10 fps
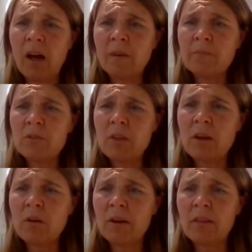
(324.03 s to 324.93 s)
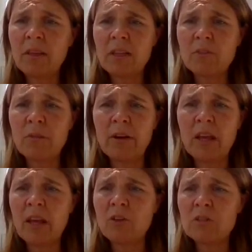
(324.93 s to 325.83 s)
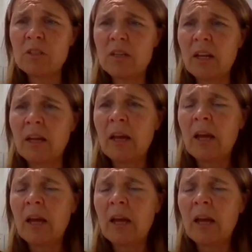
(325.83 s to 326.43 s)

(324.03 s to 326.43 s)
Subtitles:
So I think that's very interesting.